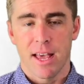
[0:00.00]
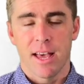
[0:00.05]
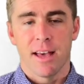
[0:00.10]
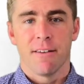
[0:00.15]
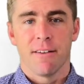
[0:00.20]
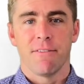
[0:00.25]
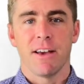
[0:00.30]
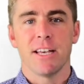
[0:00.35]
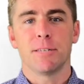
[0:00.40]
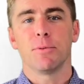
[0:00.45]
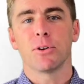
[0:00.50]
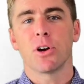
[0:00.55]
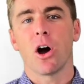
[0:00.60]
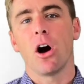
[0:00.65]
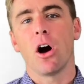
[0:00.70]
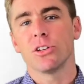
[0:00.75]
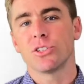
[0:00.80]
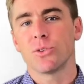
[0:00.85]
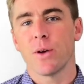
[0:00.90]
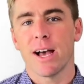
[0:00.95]
Facebook
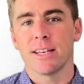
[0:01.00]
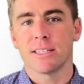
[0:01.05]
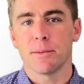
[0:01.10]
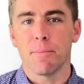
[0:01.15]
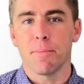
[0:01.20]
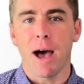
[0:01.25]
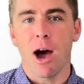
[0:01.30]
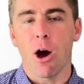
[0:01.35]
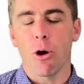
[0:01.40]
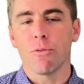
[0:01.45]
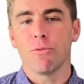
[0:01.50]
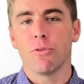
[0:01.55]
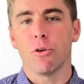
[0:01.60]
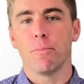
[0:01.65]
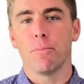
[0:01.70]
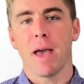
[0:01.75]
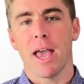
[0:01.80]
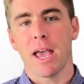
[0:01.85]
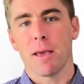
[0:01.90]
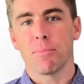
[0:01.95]
also has a powerful
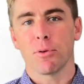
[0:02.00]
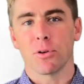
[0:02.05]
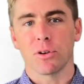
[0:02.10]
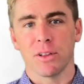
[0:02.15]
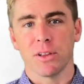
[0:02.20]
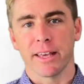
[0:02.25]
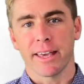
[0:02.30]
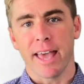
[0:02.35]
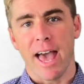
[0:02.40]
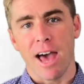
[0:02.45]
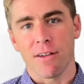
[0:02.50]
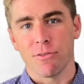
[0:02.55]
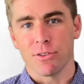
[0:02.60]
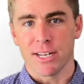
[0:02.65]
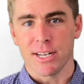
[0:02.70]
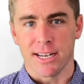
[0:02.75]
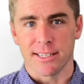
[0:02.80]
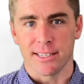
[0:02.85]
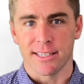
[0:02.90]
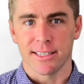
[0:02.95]
pay-per-click
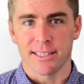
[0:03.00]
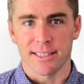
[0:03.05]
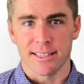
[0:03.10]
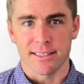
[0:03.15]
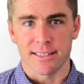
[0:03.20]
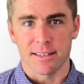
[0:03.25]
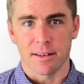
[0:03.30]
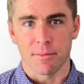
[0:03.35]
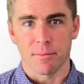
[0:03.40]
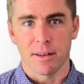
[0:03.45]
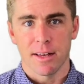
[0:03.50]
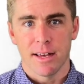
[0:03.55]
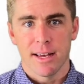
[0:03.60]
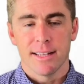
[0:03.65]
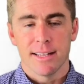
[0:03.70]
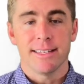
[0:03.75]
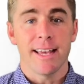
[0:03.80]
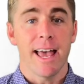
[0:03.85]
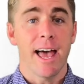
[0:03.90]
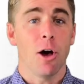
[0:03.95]
advertising system
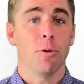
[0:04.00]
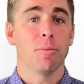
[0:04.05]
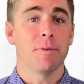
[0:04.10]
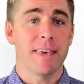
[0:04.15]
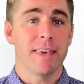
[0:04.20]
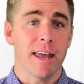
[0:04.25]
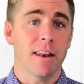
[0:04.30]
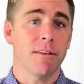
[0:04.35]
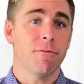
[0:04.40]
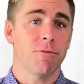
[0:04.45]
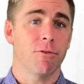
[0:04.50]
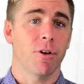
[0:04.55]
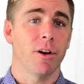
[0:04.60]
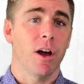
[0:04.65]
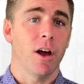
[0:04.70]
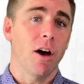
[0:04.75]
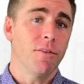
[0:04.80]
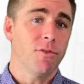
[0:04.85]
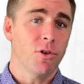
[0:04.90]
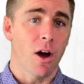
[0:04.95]
to help get in front
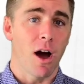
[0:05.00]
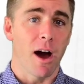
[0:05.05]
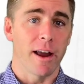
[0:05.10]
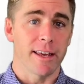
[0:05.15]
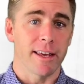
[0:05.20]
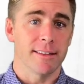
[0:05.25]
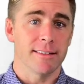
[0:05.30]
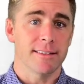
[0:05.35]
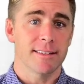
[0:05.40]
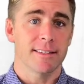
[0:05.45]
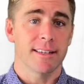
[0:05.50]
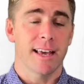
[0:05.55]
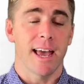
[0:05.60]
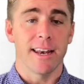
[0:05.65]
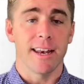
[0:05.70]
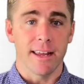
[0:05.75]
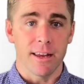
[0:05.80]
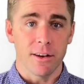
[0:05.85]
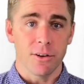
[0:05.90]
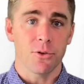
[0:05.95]
of your audience
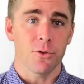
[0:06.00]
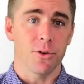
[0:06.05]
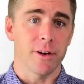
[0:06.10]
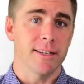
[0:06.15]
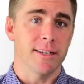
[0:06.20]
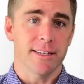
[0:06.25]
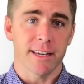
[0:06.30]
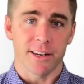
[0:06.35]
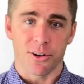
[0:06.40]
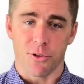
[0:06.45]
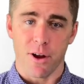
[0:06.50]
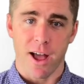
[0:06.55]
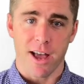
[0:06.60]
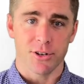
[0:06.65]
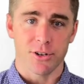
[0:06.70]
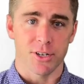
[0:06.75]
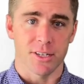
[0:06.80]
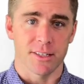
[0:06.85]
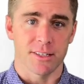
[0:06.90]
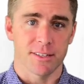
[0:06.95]
and increase
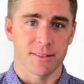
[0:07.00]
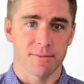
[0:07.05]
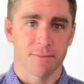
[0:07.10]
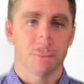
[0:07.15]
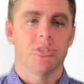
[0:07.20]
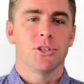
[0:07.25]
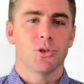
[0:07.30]
interactions.